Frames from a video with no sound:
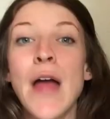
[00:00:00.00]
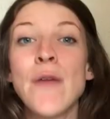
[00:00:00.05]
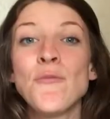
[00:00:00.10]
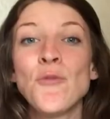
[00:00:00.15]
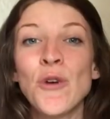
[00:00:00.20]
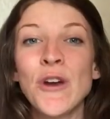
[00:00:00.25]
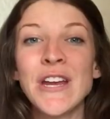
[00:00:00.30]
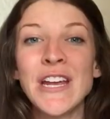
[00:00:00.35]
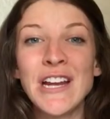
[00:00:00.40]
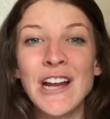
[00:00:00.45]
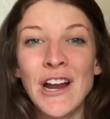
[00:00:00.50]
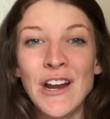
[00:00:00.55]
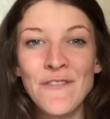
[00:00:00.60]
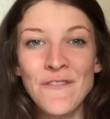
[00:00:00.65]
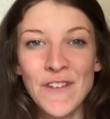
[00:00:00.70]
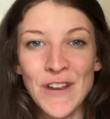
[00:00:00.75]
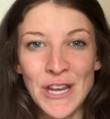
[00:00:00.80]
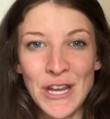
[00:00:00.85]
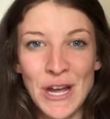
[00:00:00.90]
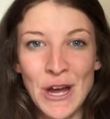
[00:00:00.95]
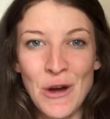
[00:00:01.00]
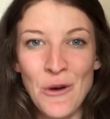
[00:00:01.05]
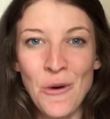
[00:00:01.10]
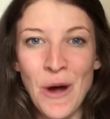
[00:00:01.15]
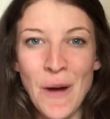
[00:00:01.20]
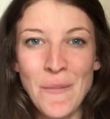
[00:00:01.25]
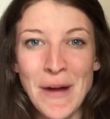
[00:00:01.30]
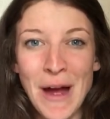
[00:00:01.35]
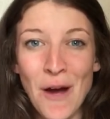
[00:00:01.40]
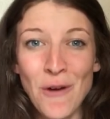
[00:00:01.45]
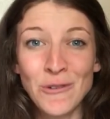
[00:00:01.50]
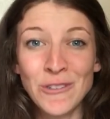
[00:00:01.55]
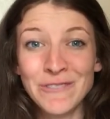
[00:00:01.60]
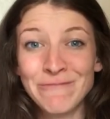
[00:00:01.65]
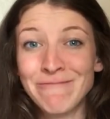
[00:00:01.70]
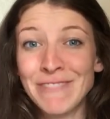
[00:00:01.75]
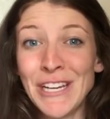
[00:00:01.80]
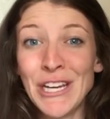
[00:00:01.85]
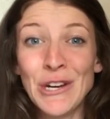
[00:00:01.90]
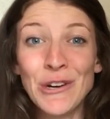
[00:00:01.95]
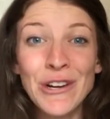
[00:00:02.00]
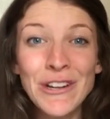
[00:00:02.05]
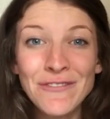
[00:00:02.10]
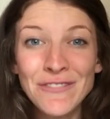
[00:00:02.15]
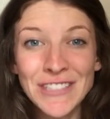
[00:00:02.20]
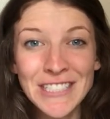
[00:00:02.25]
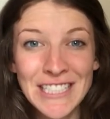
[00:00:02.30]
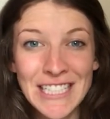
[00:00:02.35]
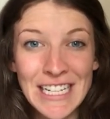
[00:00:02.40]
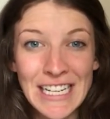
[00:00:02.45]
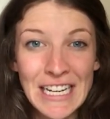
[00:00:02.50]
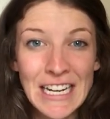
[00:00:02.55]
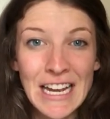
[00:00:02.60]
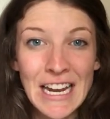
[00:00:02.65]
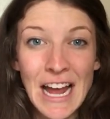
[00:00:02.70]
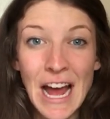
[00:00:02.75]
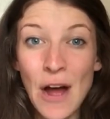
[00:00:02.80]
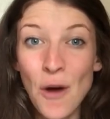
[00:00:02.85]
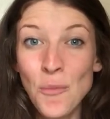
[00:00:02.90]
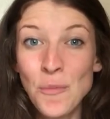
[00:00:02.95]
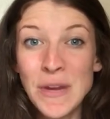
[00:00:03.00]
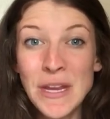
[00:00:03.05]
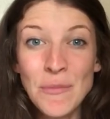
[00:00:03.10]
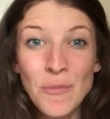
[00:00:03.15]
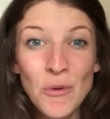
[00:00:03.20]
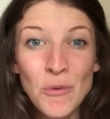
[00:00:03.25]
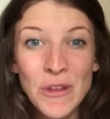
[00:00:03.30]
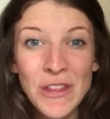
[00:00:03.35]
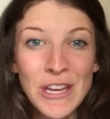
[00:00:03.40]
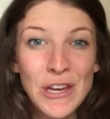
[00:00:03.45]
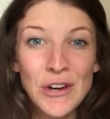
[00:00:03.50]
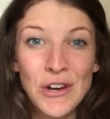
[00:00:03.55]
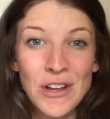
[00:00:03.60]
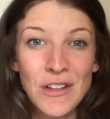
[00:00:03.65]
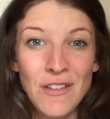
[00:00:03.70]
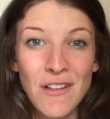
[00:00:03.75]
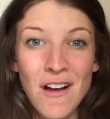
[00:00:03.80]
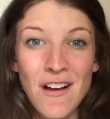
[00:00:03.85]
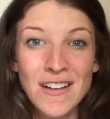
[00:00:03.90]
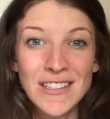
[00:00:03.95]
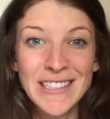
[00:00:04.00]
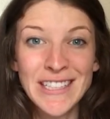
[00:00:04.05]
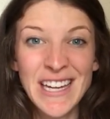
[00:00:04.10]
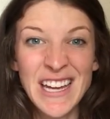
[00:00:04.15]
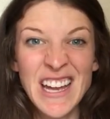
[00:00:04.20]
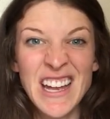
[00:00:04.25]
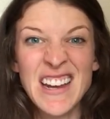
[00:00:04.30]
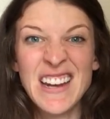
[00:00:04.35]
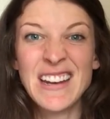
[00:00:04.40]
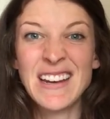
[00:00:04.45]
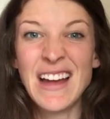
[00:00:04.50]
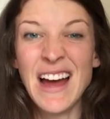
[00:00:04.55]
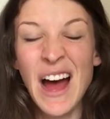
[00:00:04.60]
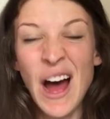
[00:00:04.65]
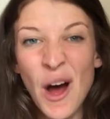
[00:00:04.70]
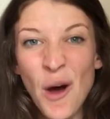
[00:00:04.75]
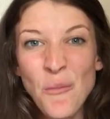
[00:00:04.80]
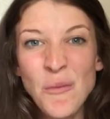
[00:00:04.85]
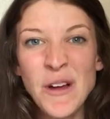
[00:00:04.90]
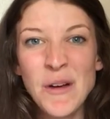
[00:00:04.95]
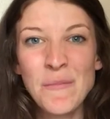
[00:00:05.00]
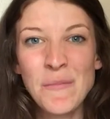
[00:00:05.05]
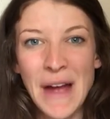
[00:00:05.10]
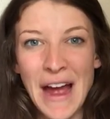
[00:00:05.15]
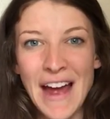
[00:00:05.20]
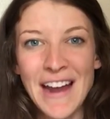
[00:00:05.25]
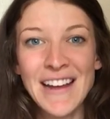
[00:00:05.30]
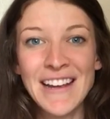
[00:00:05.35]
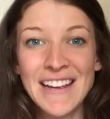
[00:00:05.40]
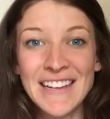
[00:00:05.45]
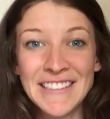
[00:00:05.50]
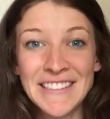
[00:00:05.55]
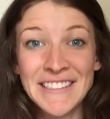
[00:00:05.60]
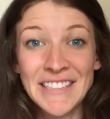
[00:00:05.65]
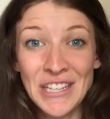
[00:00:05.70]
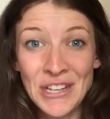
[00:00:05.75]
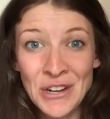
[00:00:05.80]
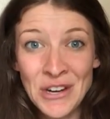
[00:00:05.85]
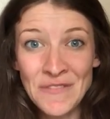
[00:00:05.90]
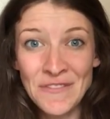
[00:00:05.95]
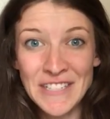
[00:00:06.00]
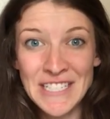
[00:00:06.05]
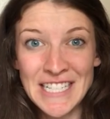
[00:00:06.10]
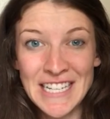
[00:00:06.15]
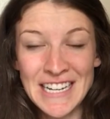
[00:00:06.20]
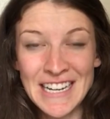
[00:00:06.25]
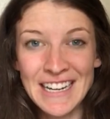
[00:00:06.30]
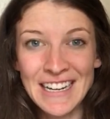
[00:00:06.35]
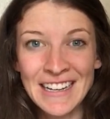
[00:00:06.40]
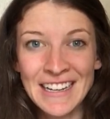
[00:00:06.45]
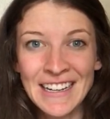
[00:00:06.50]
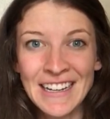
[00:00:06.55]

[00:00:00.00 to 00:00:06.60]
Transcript: I'm working on a video about hearing fatigue and how people with hearing loss can help combat against hearing fatigue.